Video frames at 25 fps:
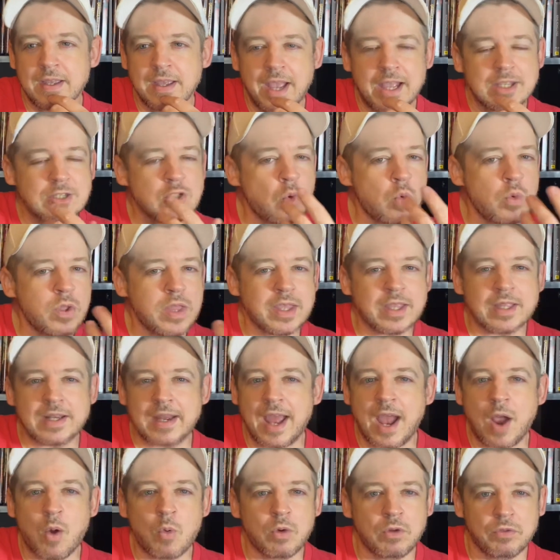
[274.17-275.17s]
It's only like an
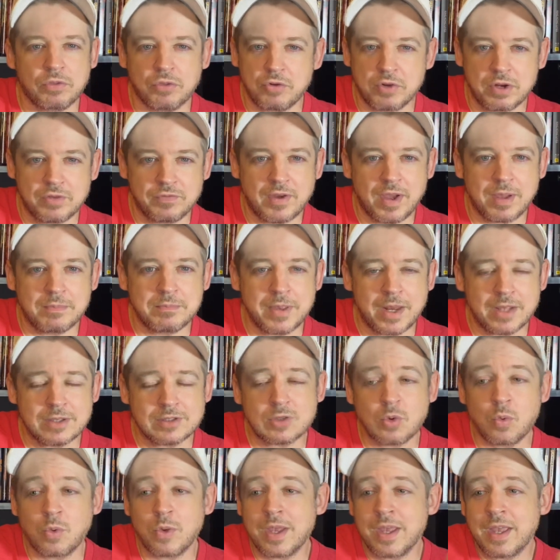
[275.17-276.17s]
hour and 35 minutes,
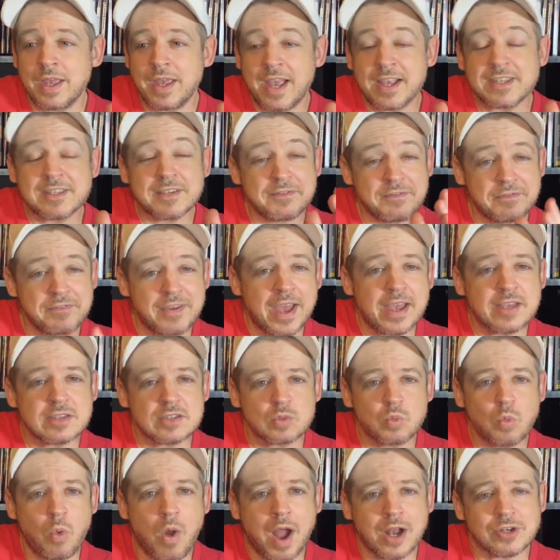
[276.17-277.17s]
so it's a
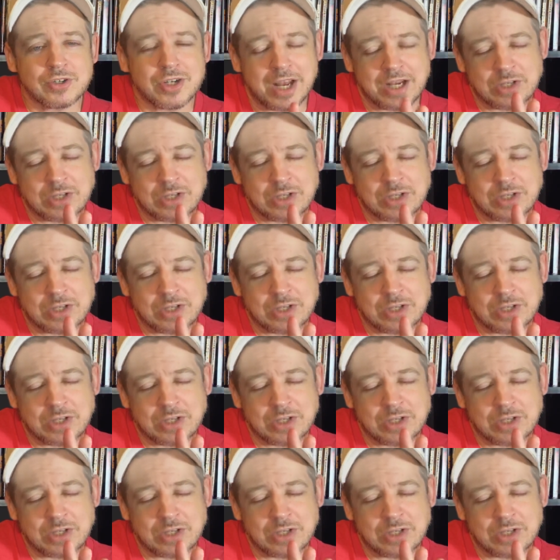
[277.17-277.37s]
fast watch.